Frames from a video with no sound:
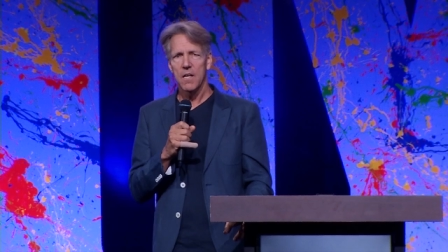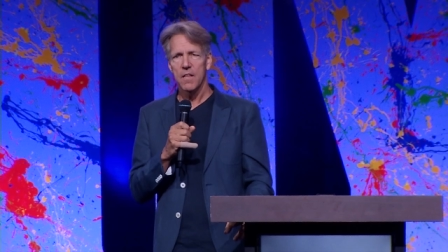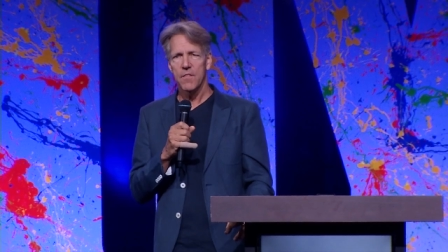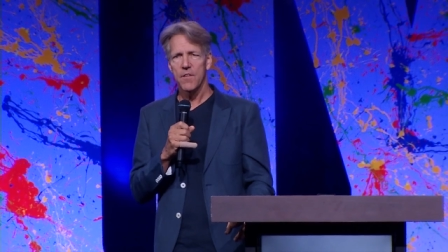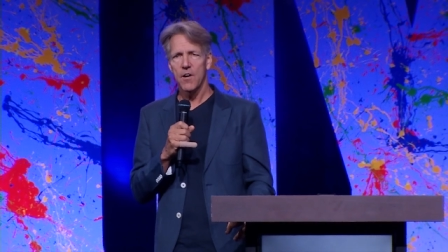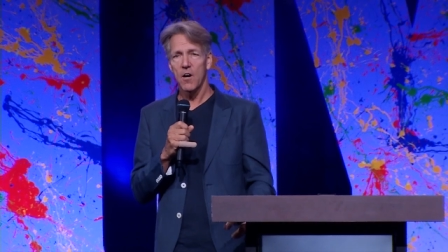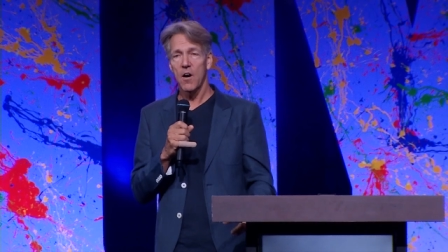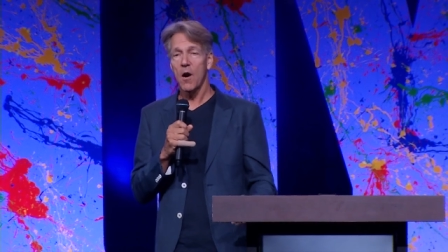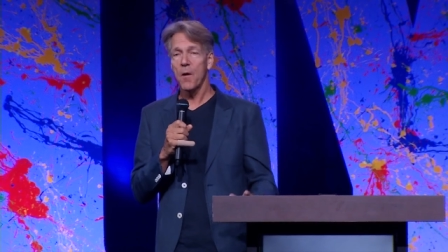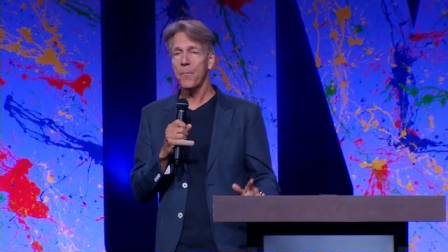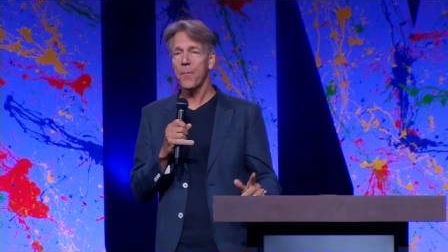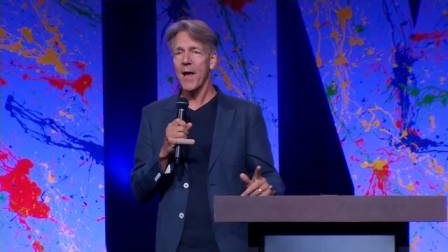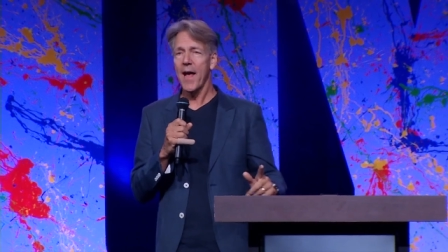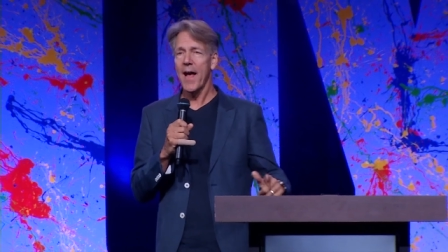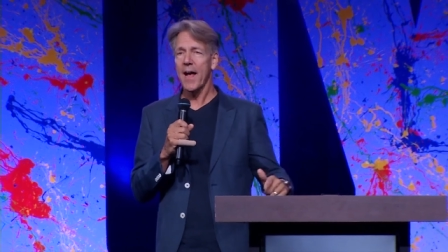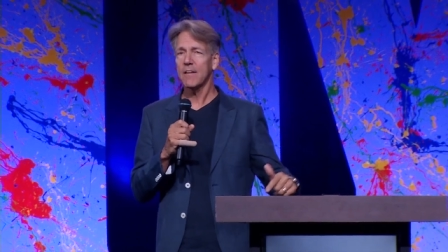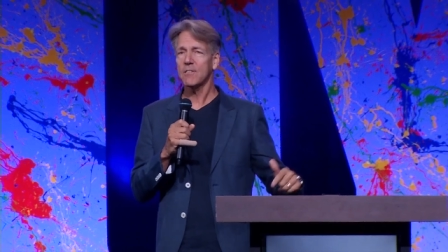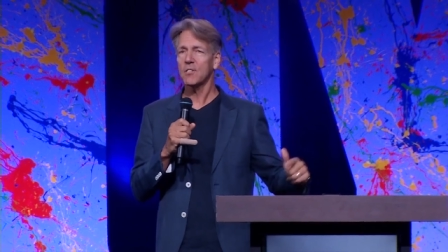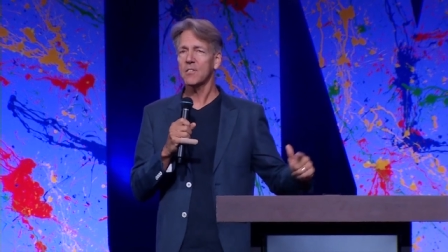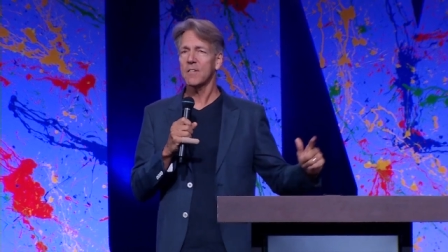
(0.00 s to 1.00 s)
there are
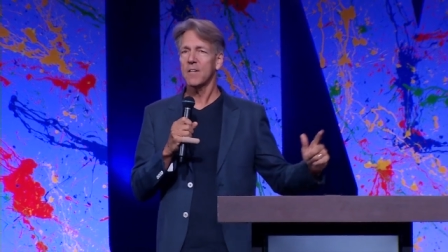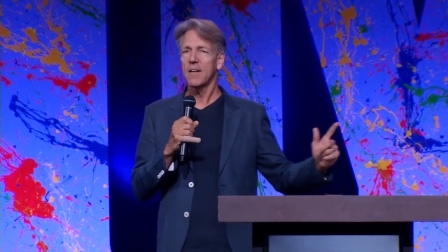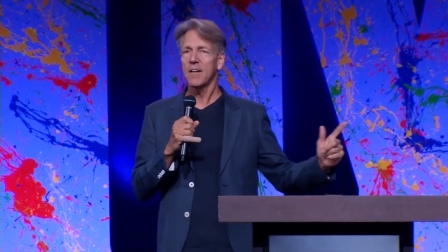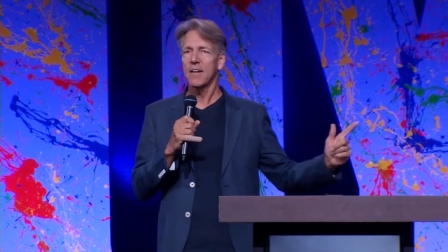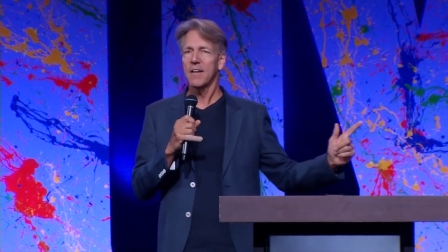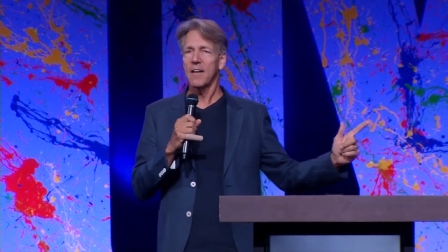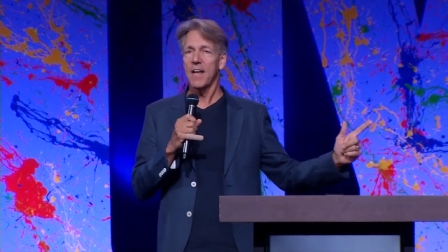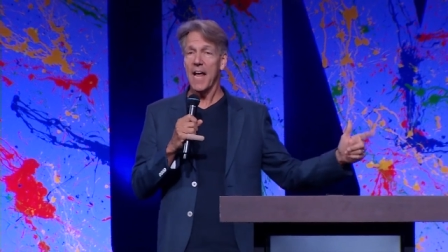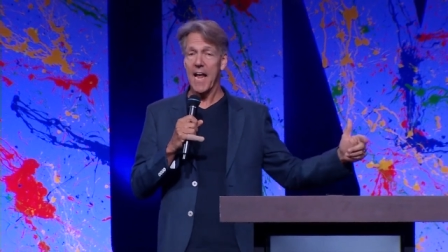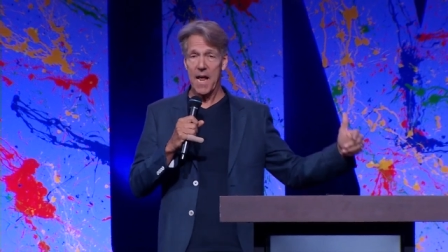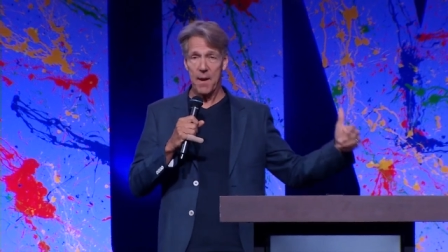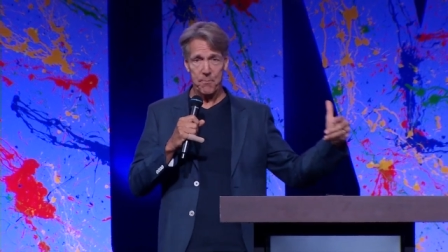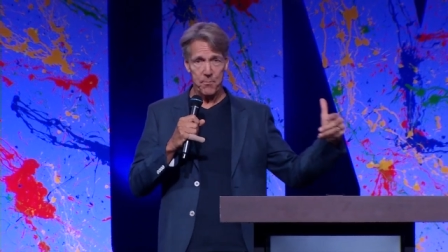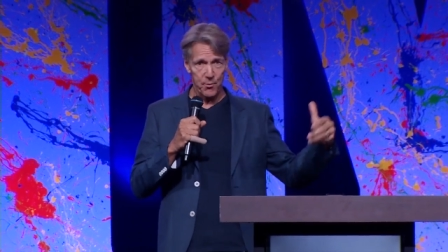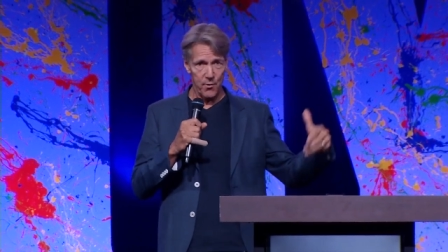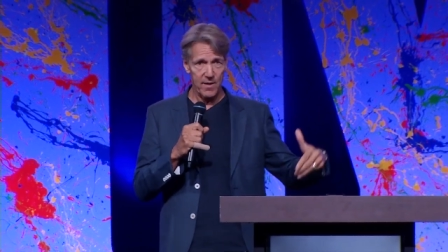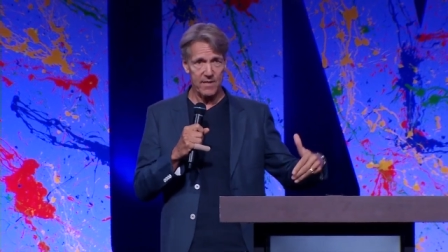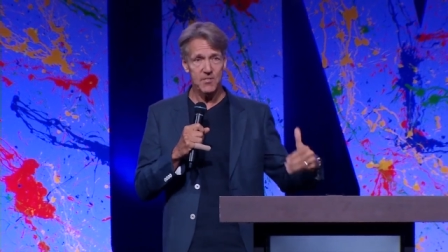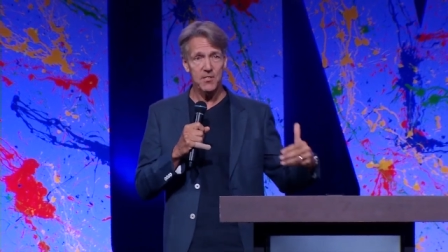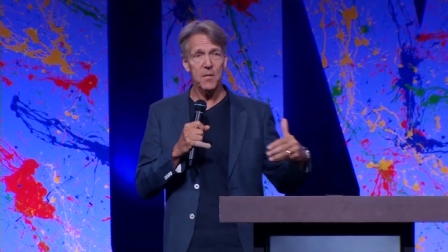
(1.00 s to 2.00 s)
past and
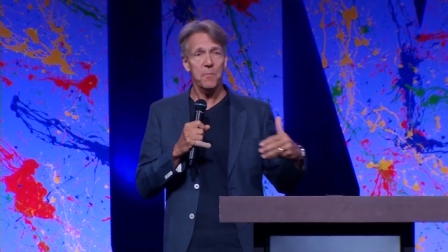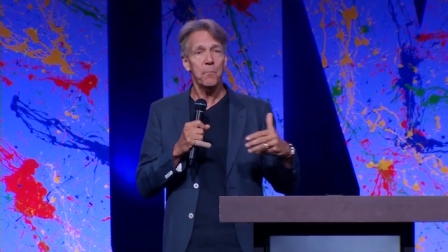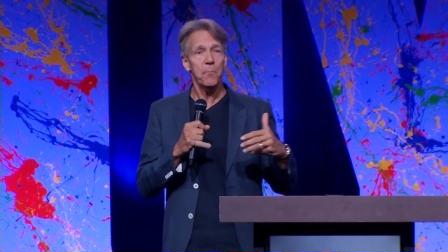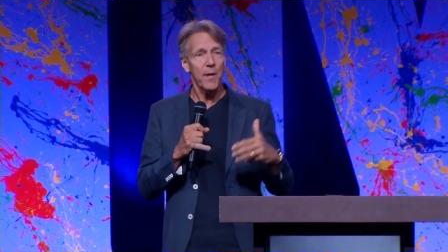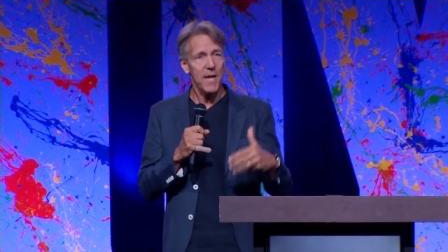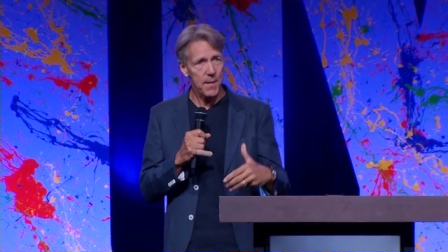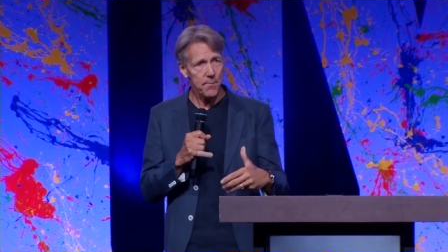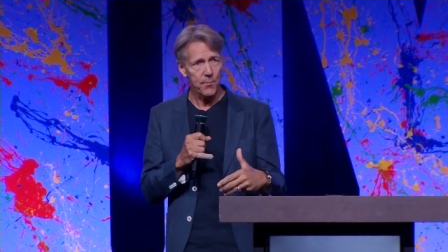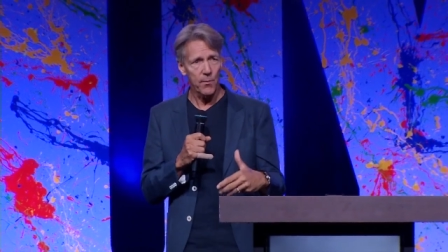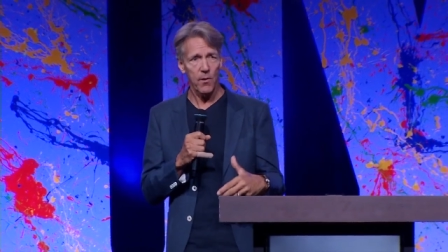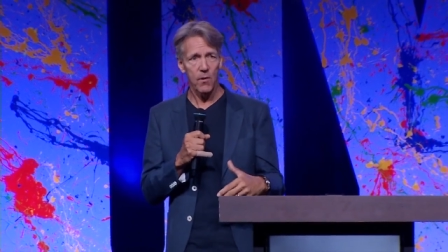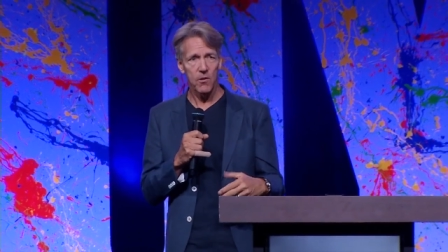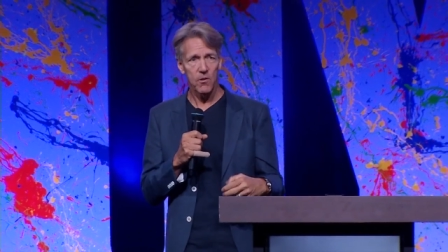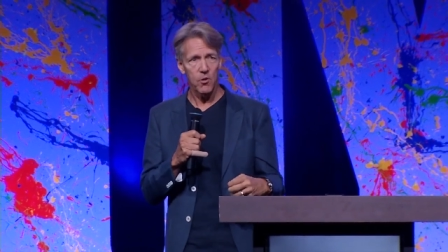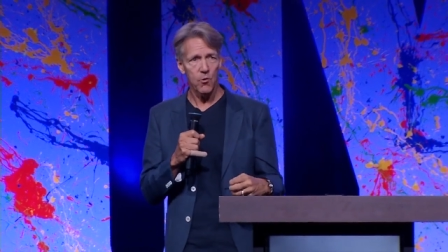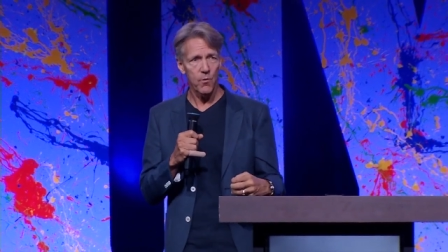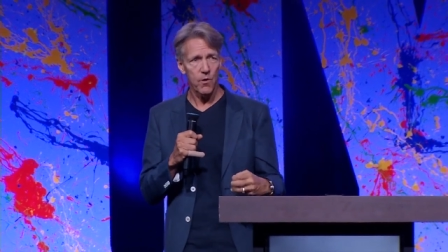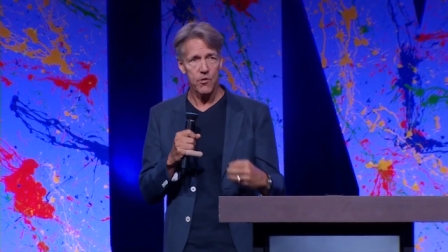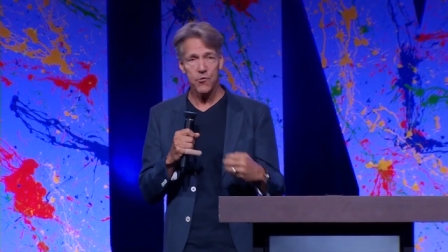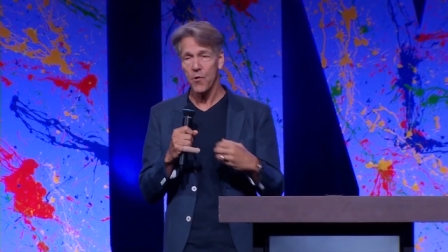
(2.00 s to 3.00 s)
present people
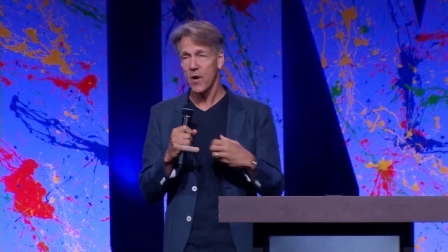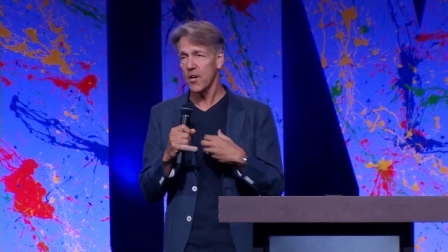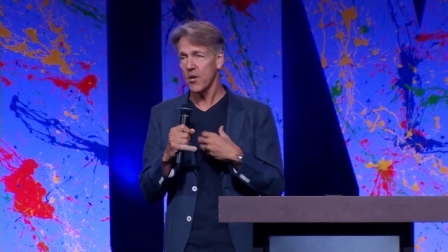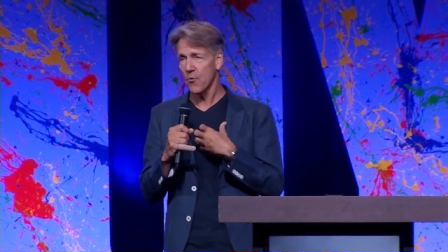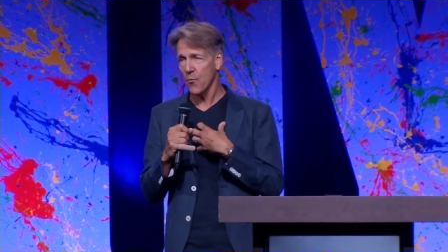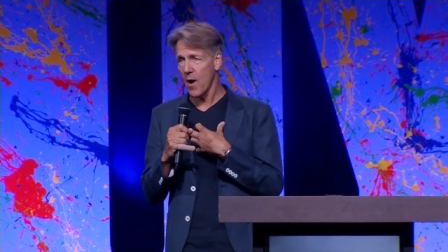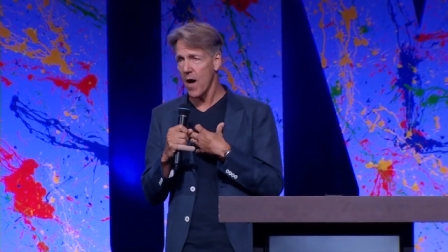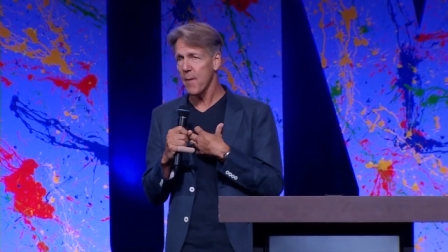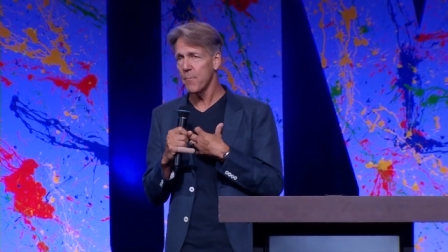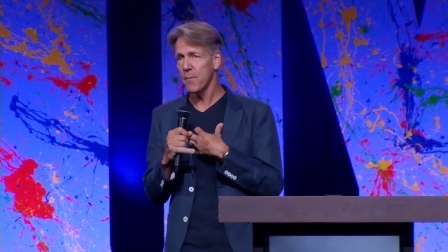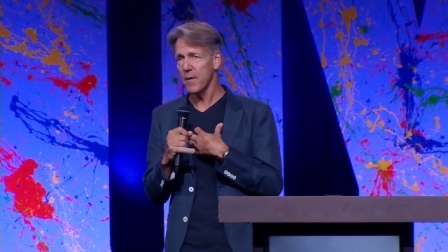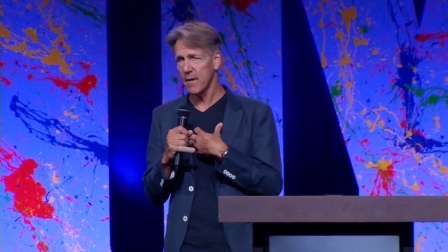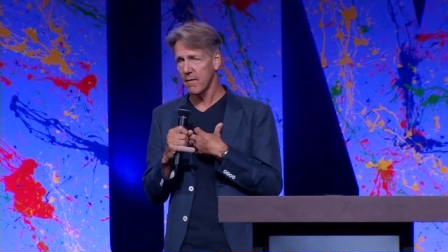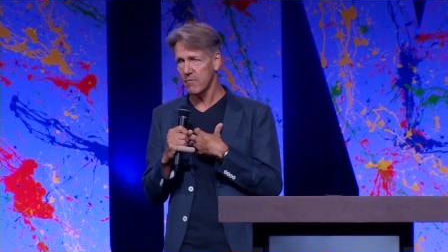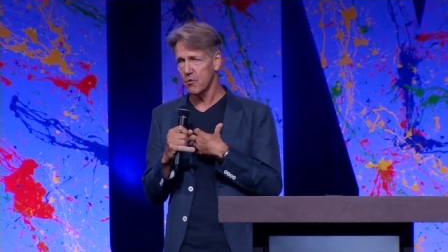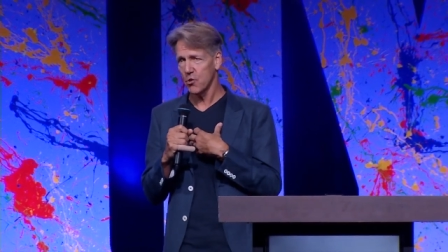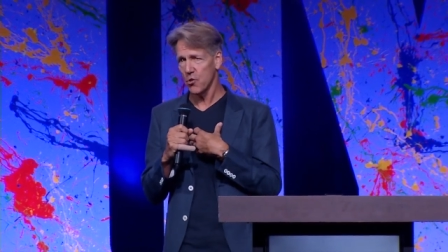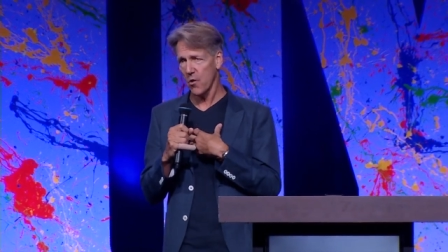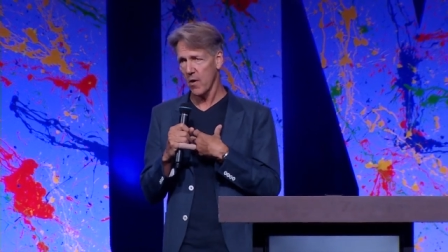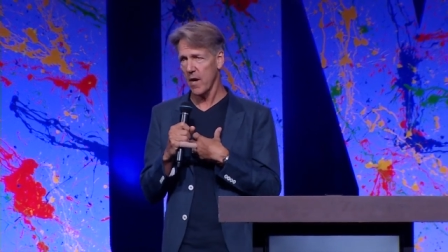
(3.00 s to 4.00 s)
who are trying to rob me
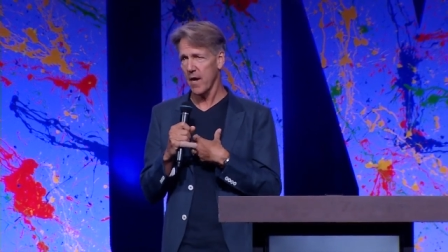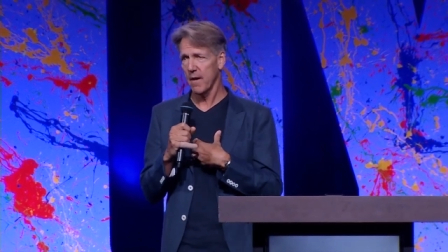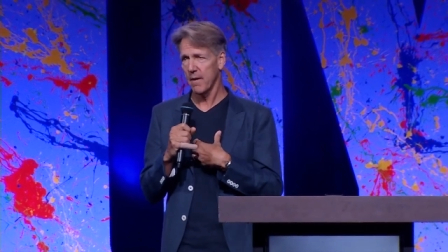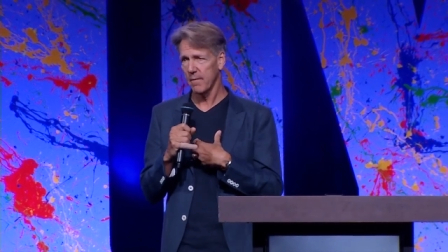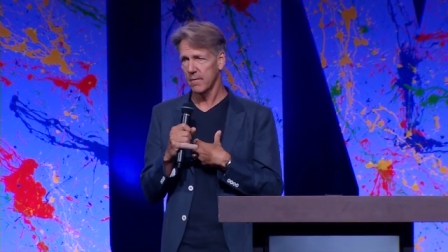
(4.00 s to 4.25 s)
of joy.